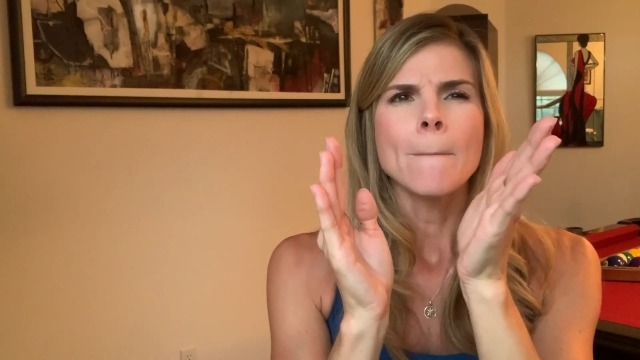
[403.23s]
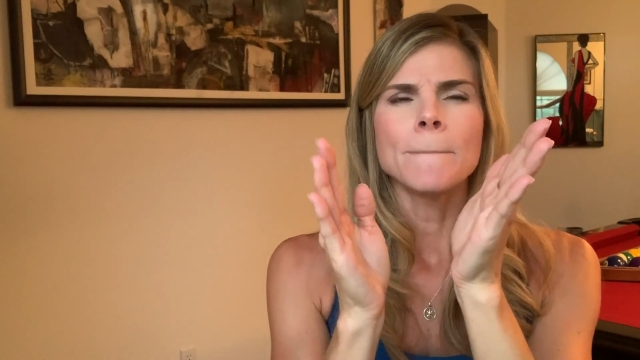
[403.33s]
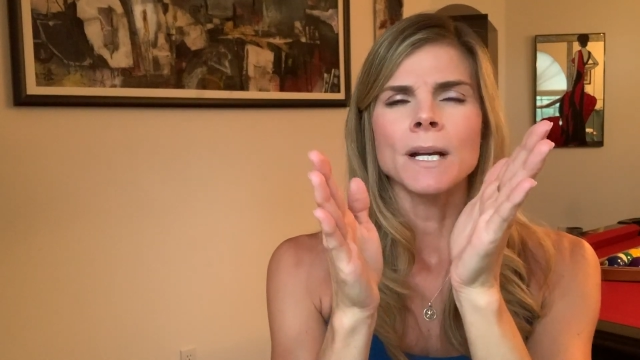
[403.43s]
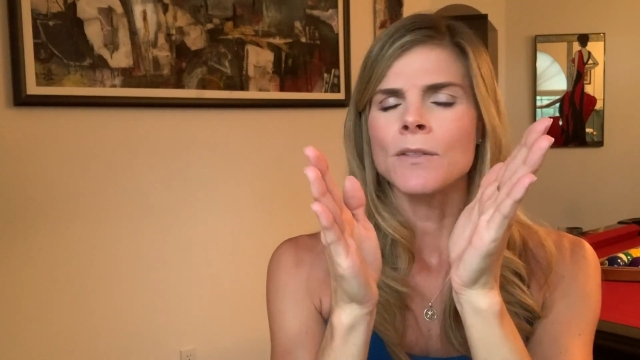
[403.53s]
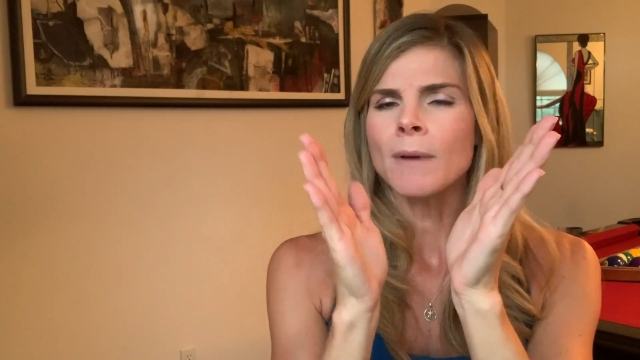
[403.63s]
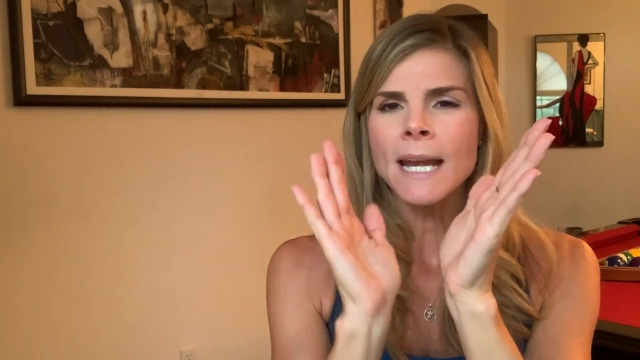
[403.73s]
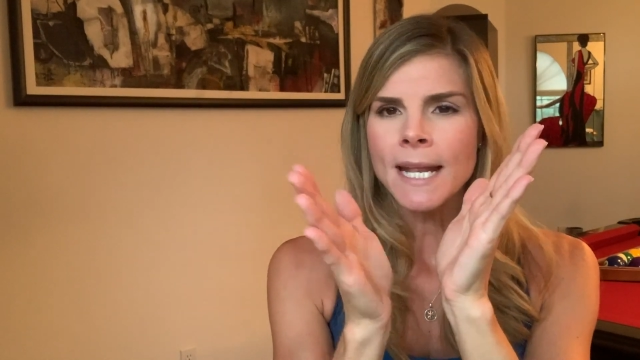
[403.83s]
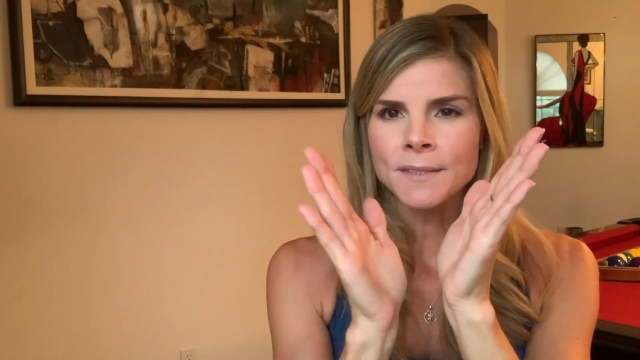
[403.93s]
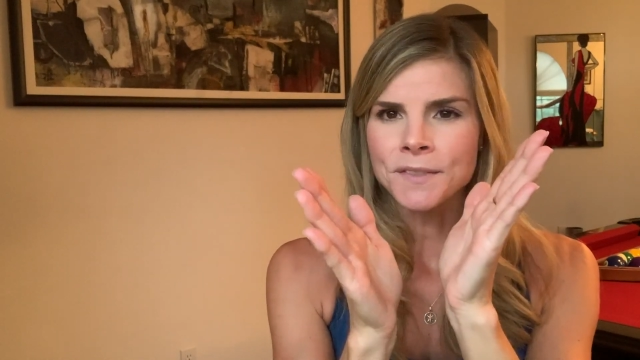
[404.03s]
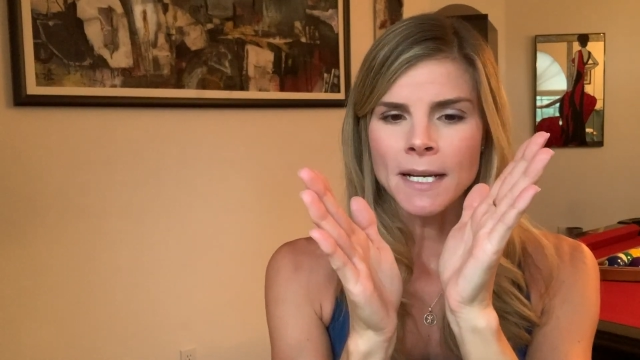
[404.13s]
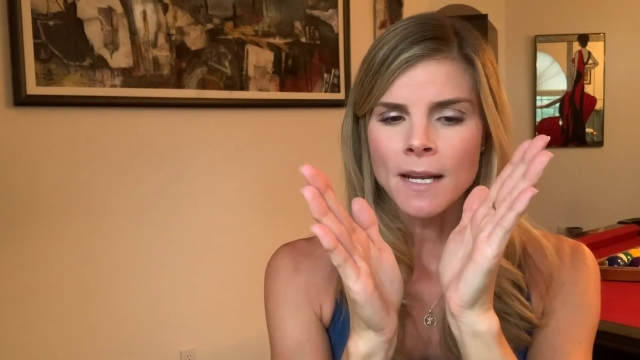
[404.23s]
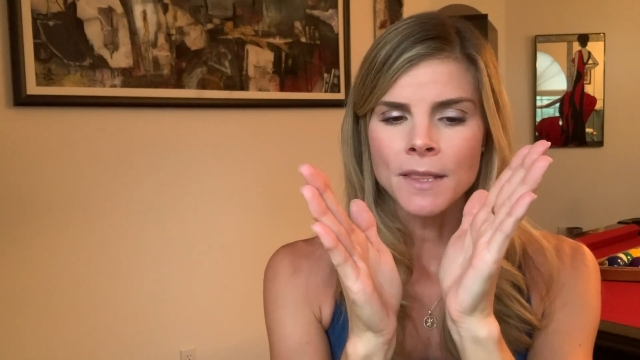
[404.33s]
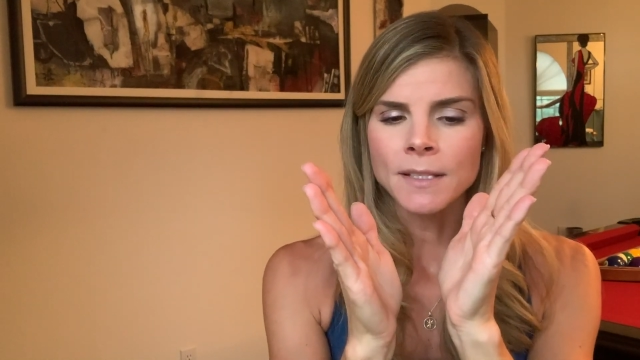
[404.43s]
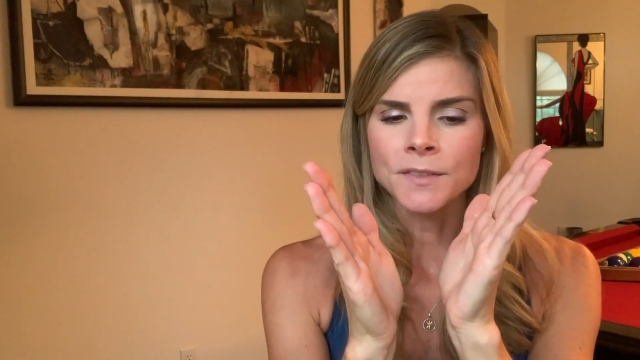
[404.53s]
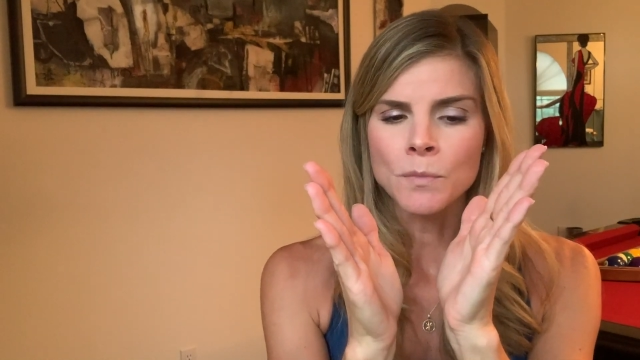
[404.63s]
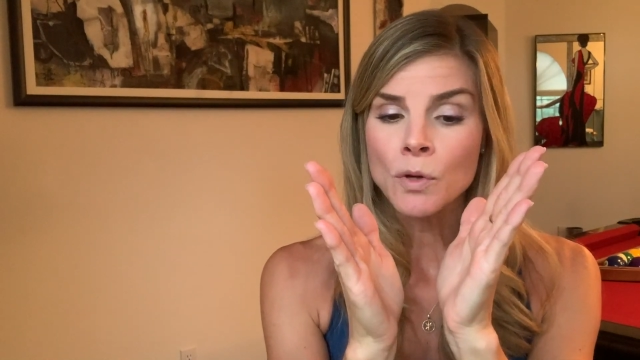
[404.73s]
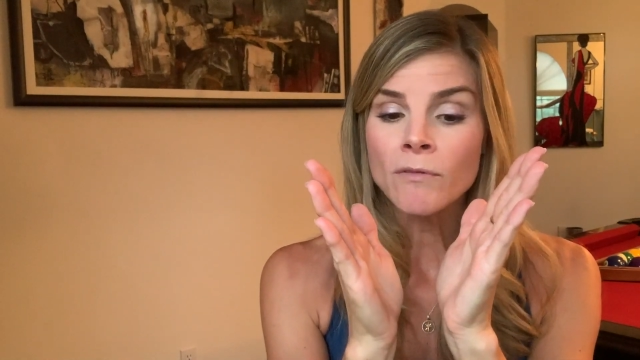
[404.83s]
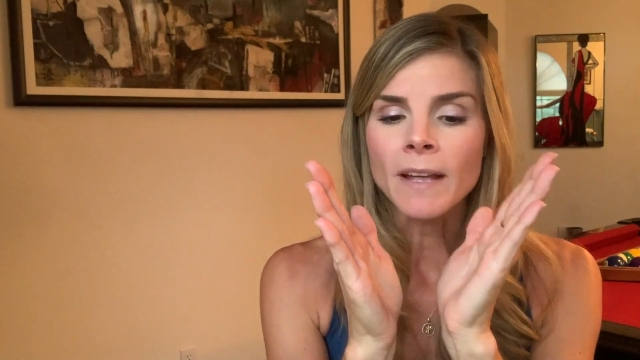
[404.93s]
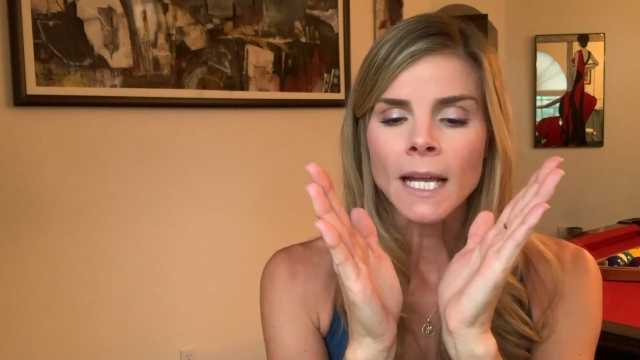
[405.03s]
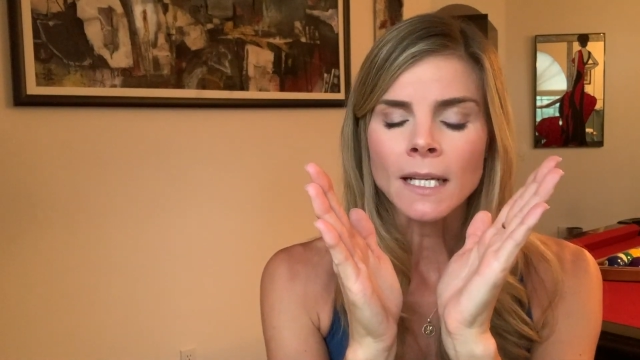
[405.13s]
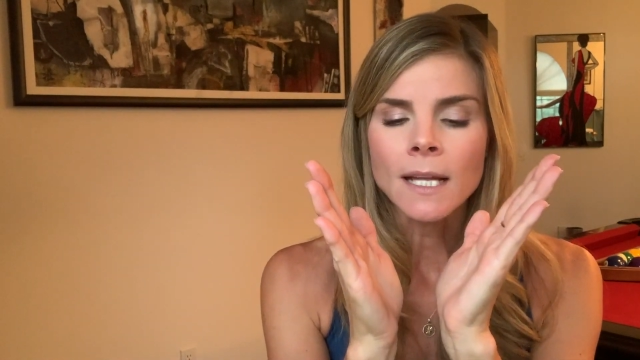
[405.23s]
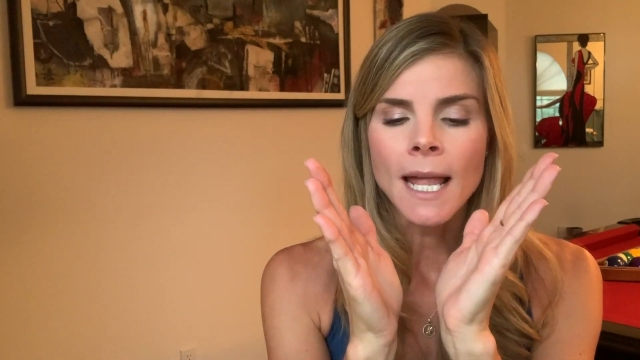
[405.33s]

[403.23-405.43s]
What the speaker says: But on the right-hand side, nothing's moving.